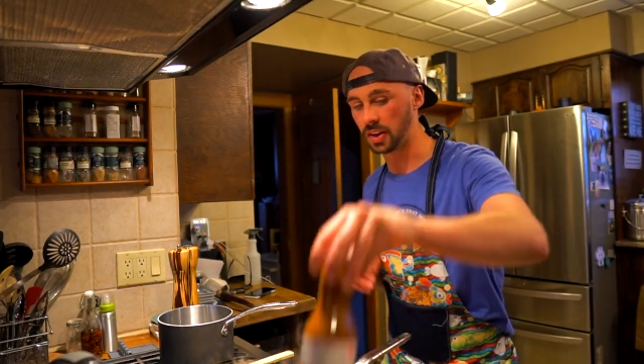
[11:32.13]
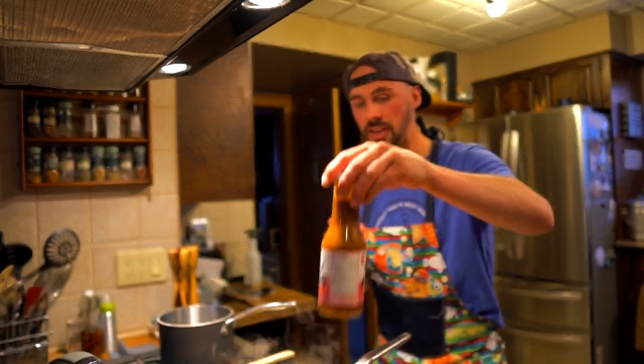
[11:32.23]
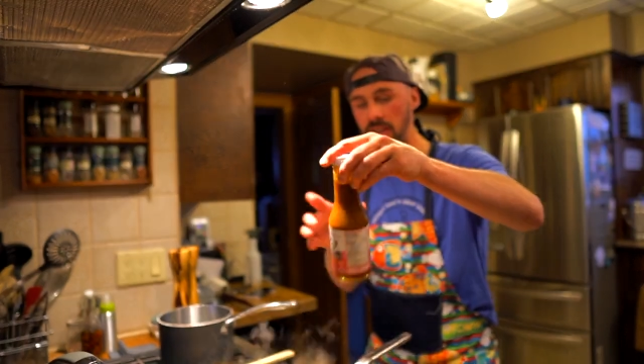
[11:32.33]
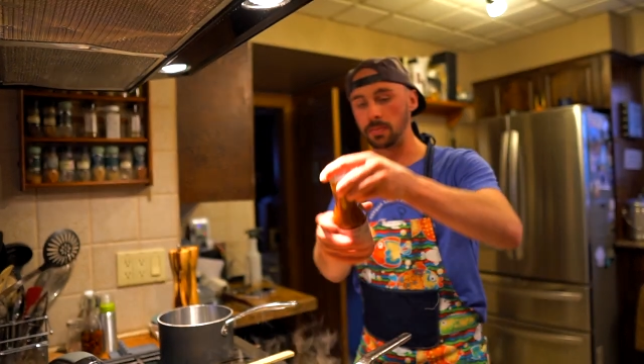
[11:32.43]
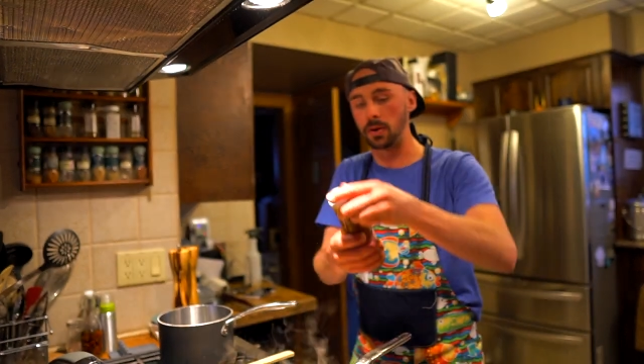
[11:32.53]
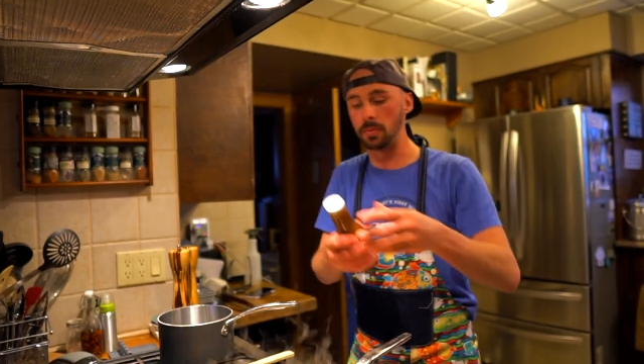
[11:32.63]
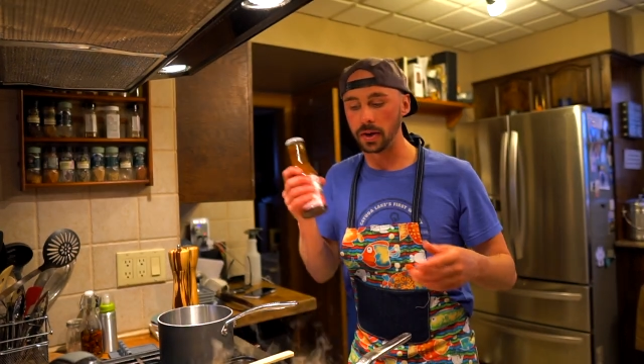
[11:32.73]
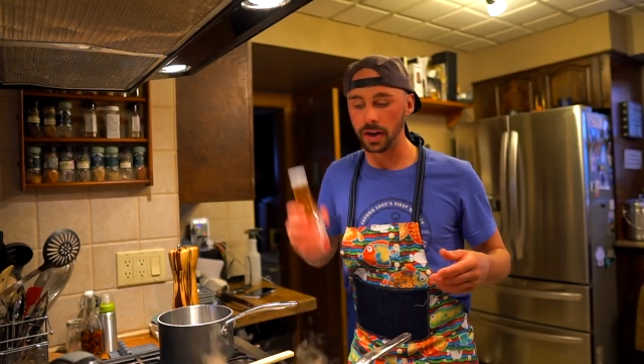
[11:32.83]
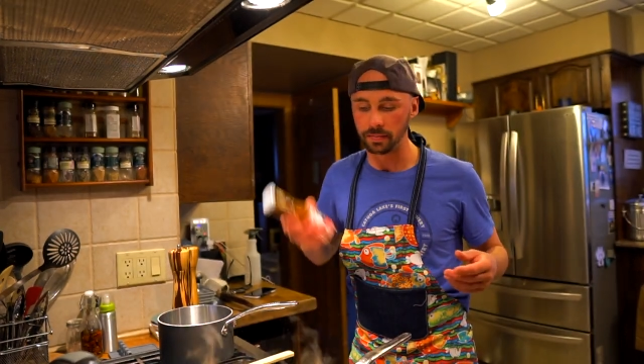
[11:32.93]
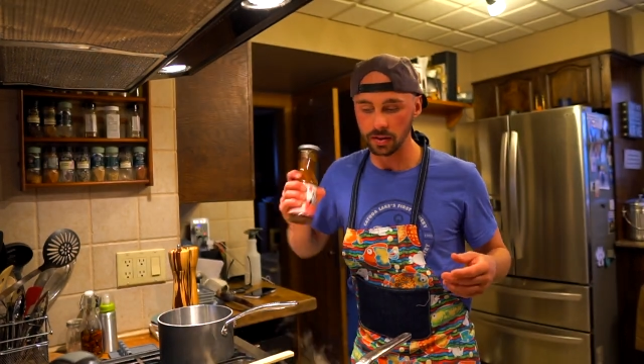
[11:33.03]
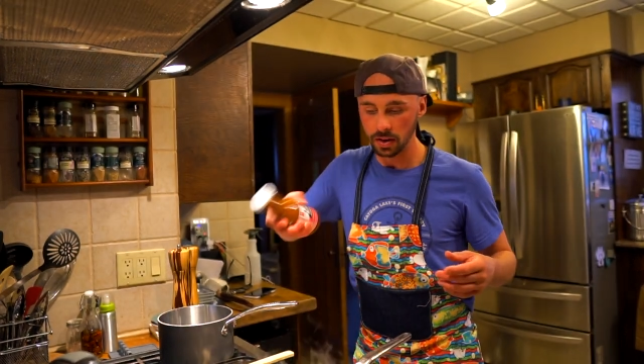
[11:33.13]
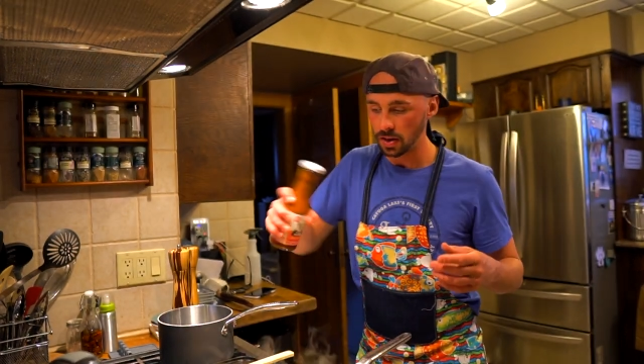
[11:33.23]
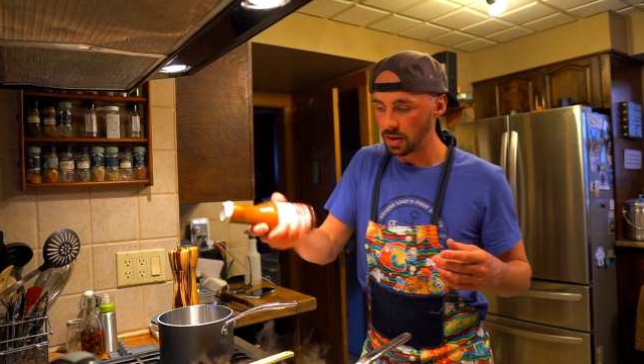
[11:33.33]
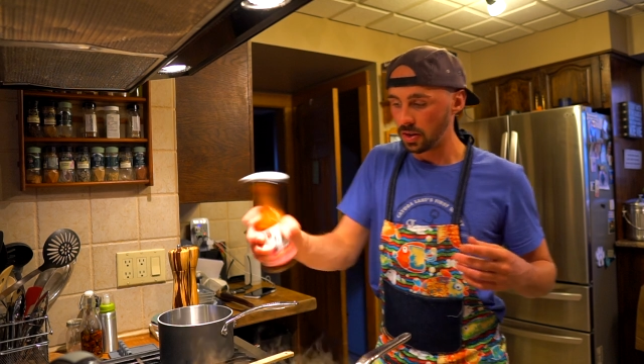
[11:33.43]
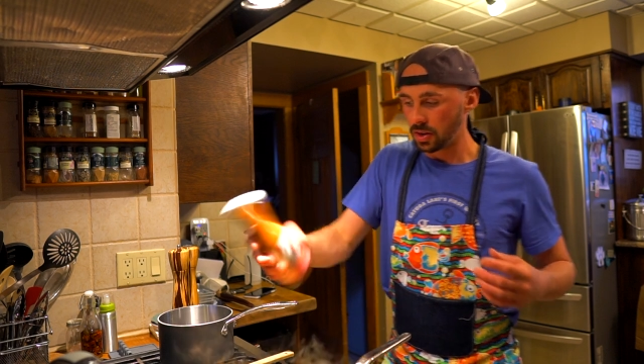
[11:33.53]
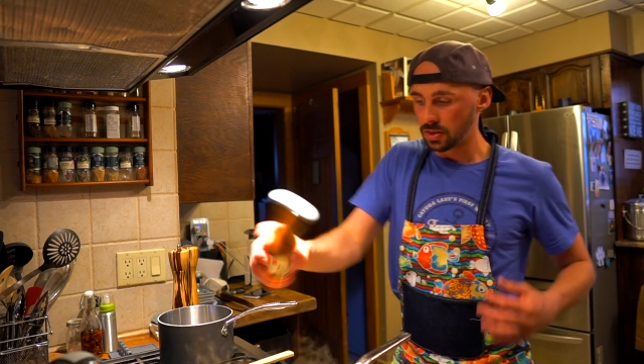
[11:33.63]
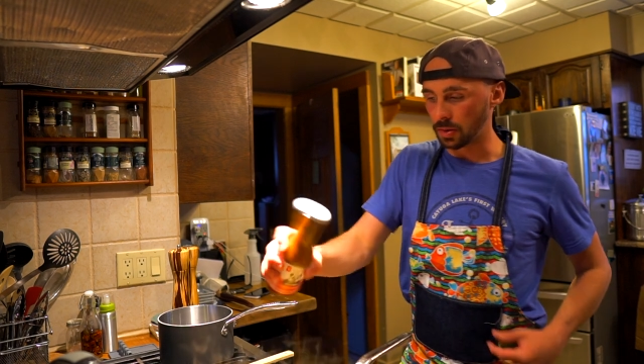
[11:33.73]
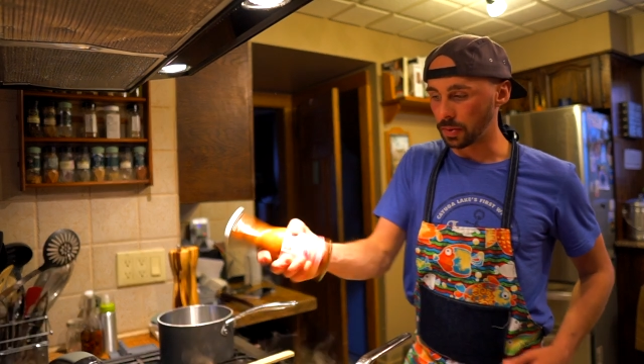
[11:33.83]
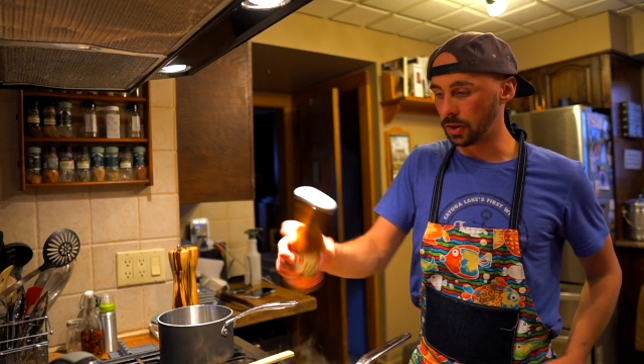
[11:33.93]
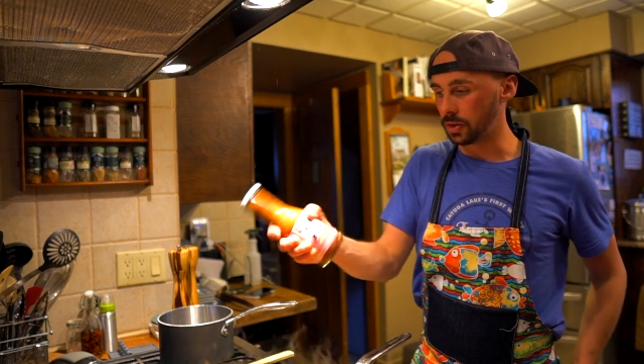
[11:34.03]
It takes about a minute.
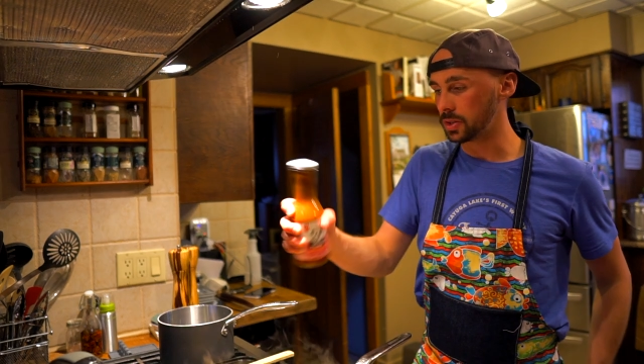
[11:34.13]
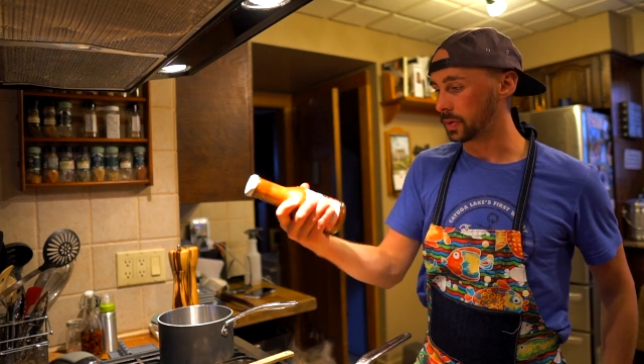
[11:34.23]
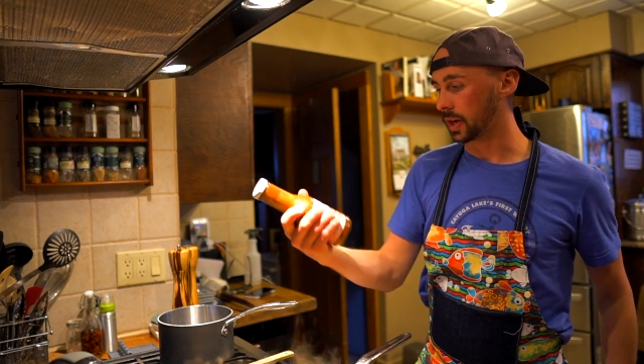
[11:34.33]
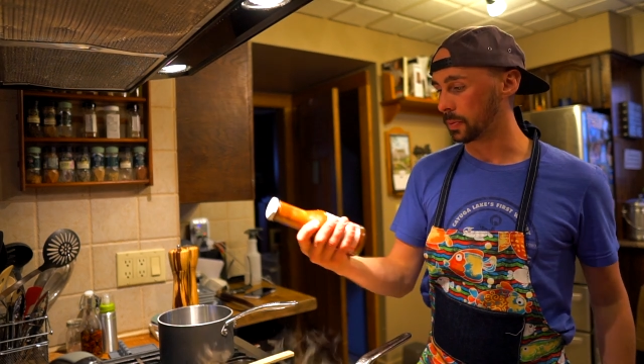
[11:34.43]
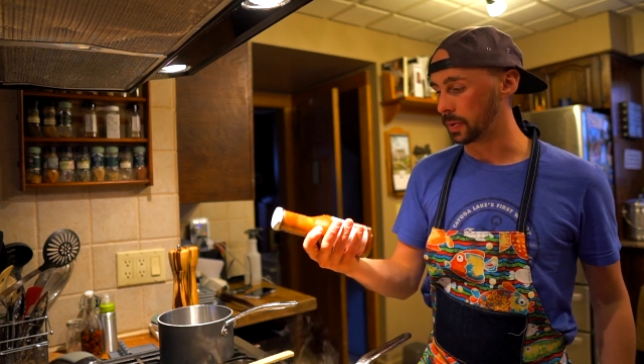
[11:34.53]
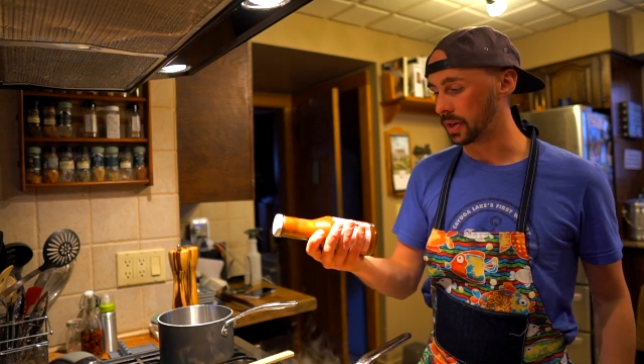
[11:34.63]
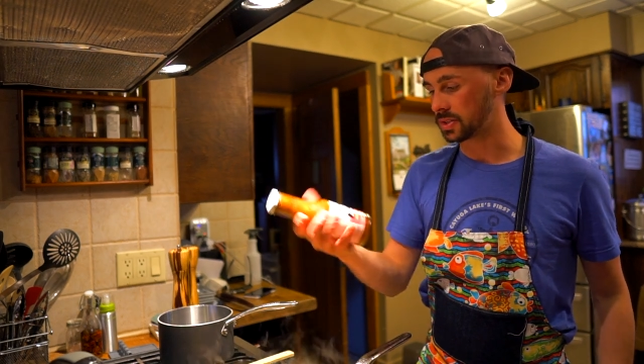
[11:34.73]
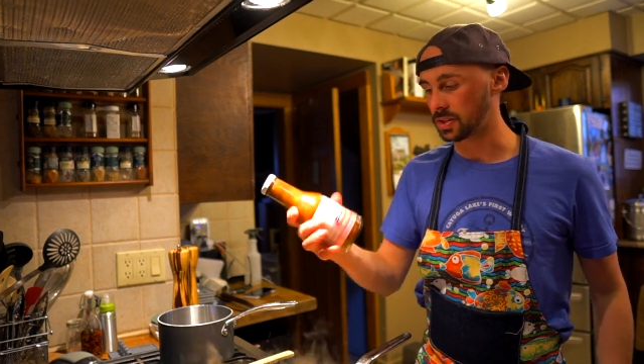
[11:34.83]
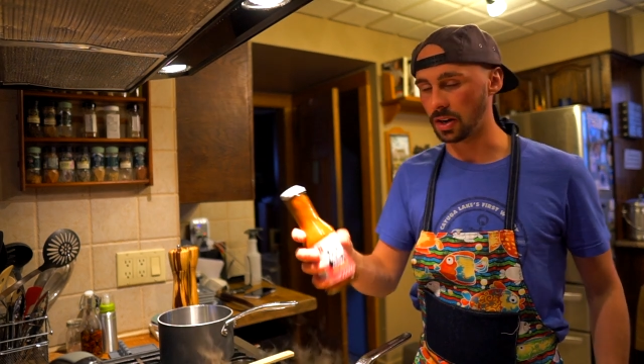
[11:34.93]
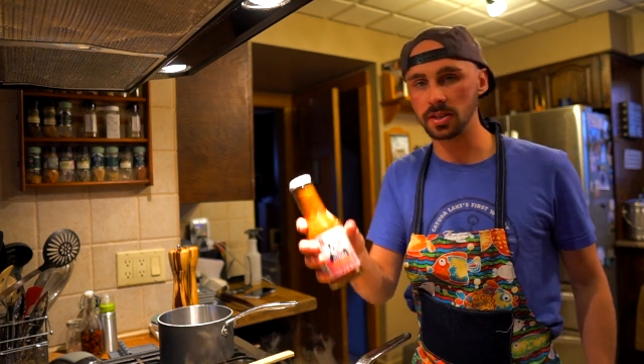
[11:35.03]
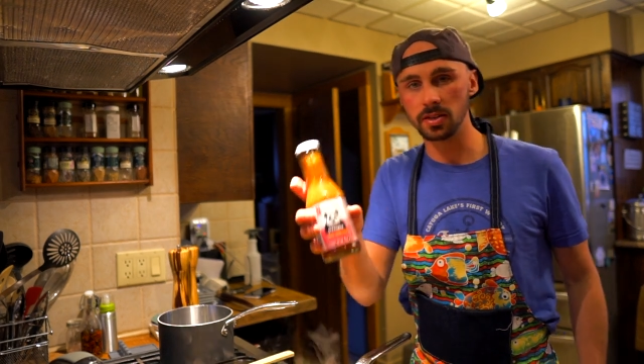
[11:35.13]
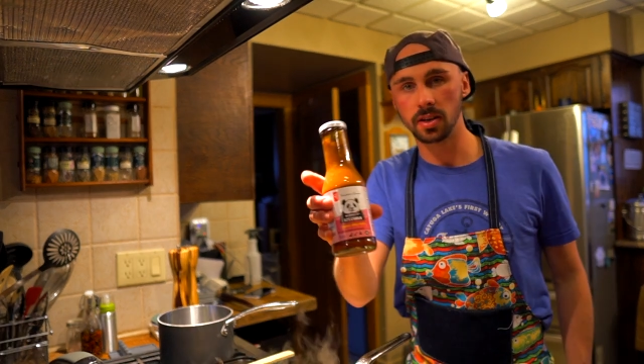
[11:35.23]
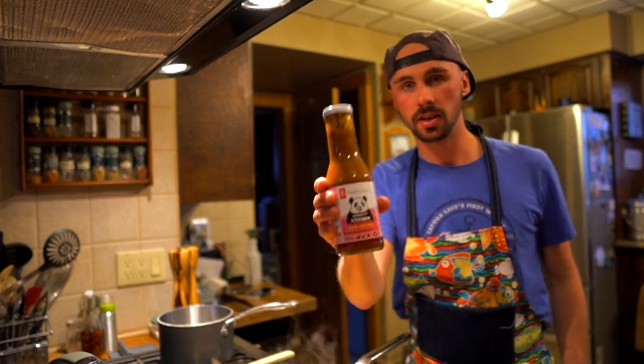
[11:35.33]
So what we do is we got our peanut sauce.